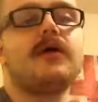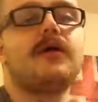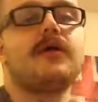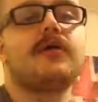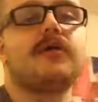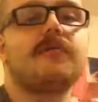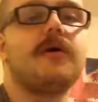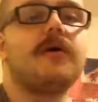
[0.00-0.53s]

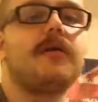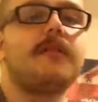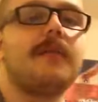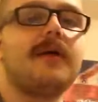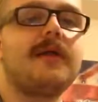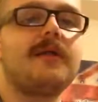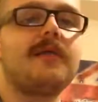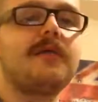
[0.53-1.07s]
sperm
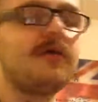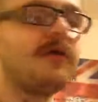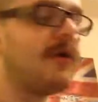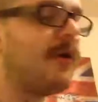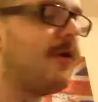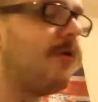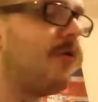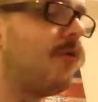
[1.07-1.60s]
into
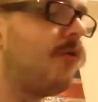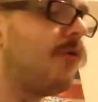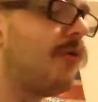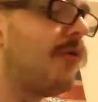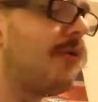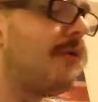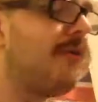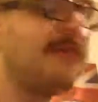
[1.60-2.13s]

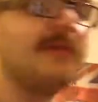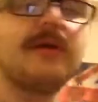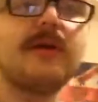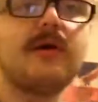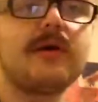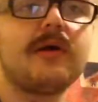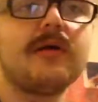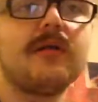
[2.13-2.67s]
all women
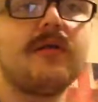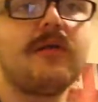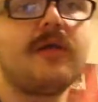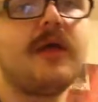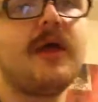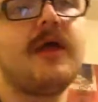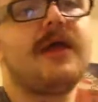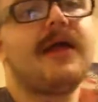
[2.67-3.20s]
lockers.
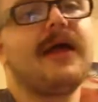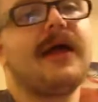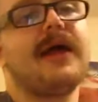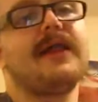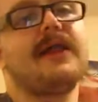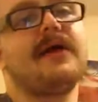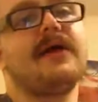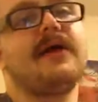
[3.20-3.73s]

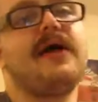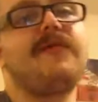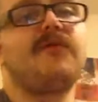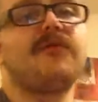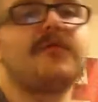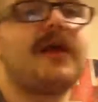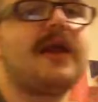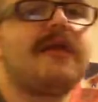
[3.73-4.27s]
And uh,
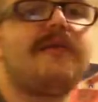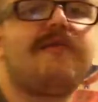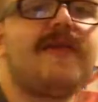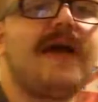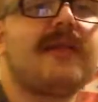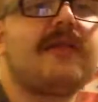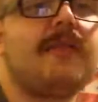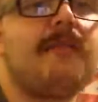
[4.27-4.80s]
everyone's getting
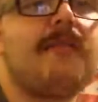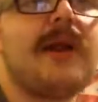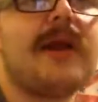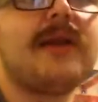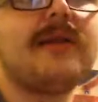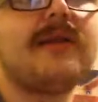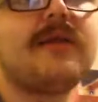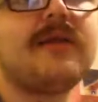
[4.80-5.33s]
phantom
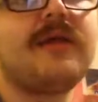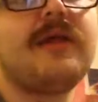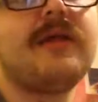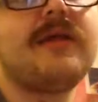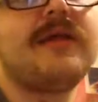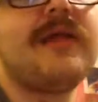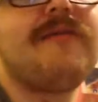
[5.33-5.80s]
pregnancies. They